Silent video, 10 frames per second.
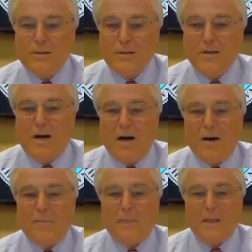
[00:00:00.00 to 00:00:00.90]

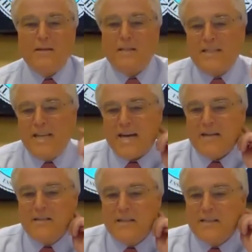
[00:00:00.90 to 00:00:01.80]

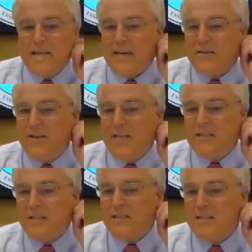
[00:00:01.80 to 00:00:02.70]
The tech
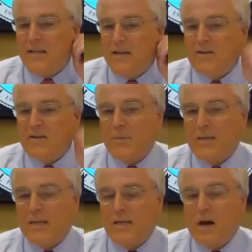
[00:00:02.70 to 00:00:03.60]
visas that are
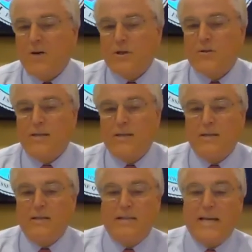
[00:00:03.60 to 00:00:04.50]
coming in, also
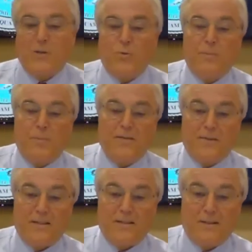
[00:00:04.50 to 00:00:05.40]
the
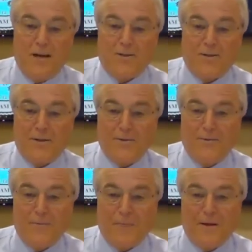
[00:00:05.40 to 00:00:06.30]
H-1B visas
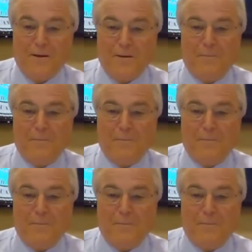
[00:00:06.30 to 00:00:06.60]
also.